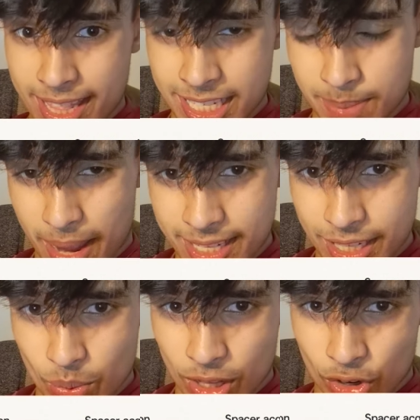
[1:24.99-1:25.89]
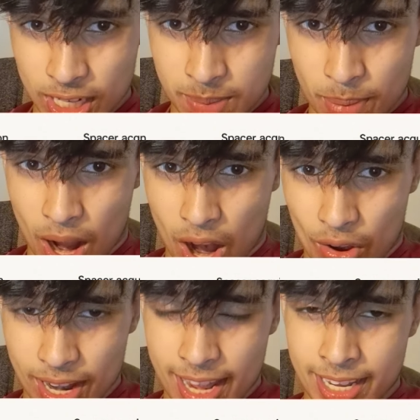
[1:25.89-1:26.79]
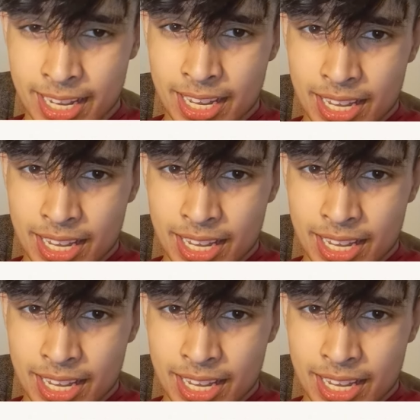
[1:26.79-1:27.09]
spacer with CRISPR RNA.